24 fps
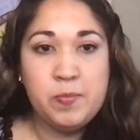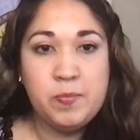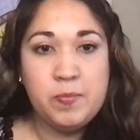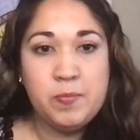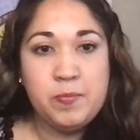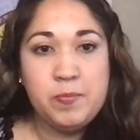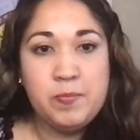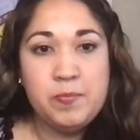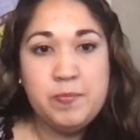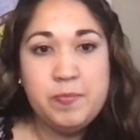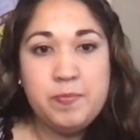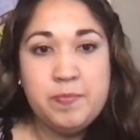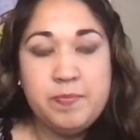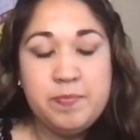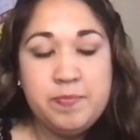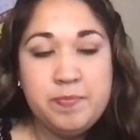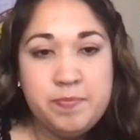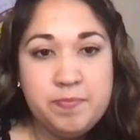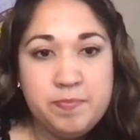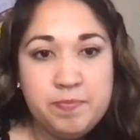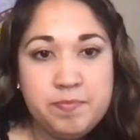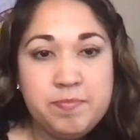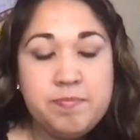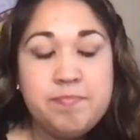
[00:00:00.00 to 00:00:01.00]

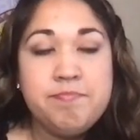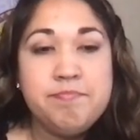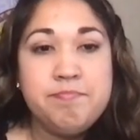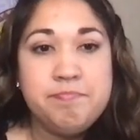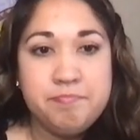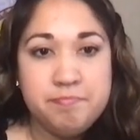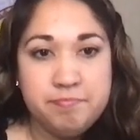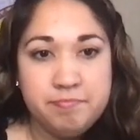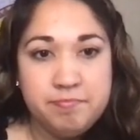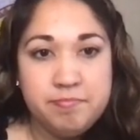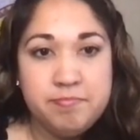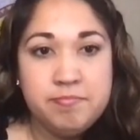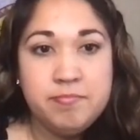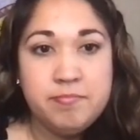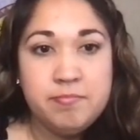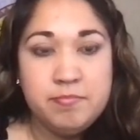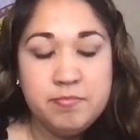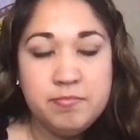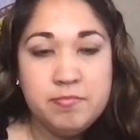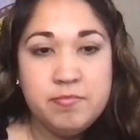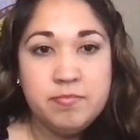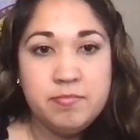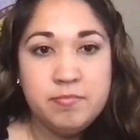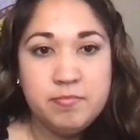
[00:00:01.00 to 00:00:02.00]

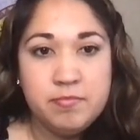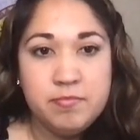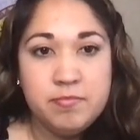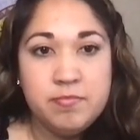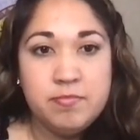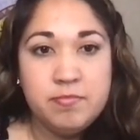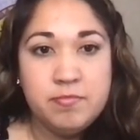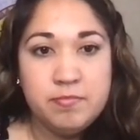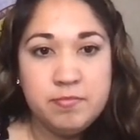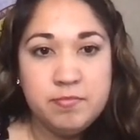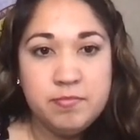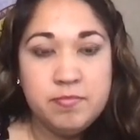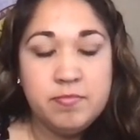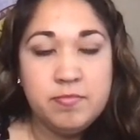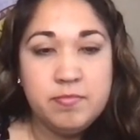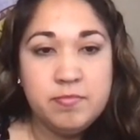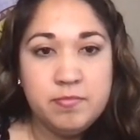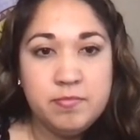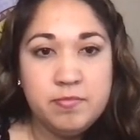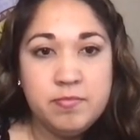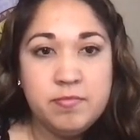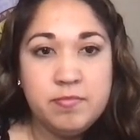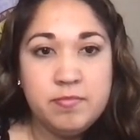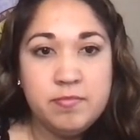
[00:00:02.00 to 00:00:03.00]

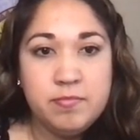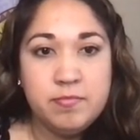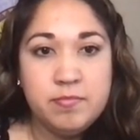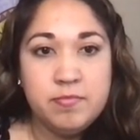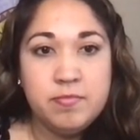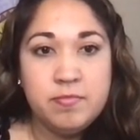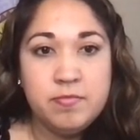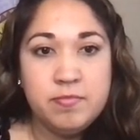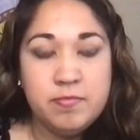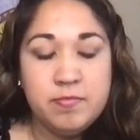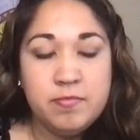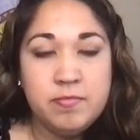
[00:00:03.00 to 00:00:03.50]
(not speaking)